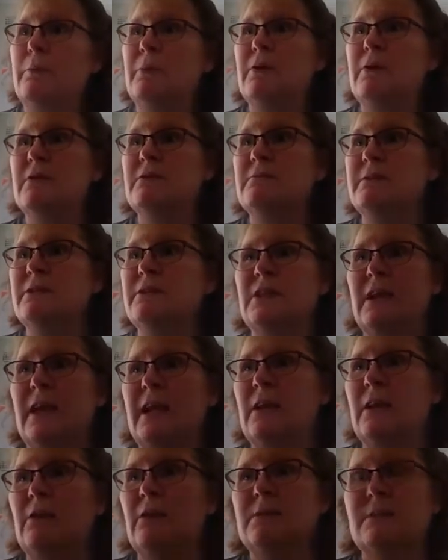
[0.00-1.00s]
because when
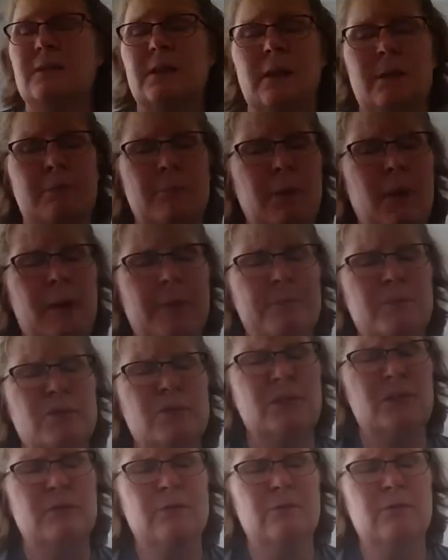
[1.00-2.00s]
Jane lost her mum,
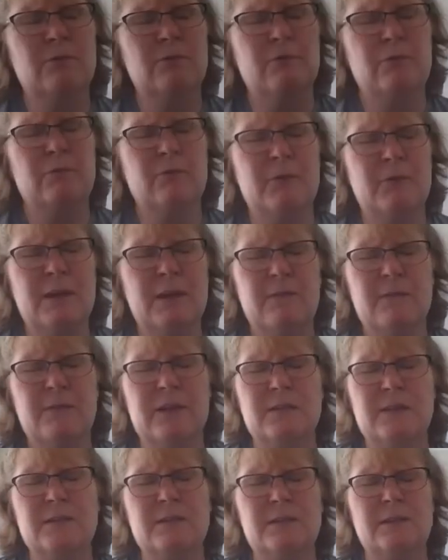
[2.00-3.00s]
she grieved
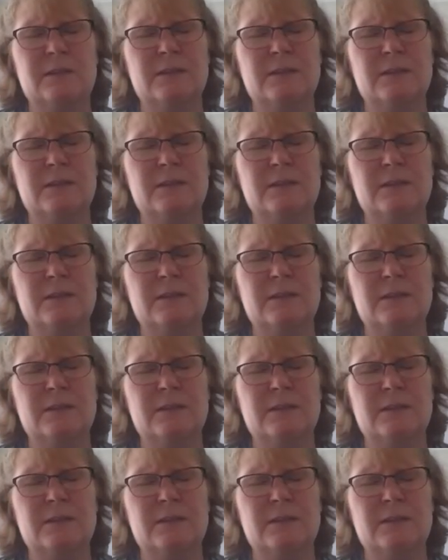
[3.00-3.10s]
in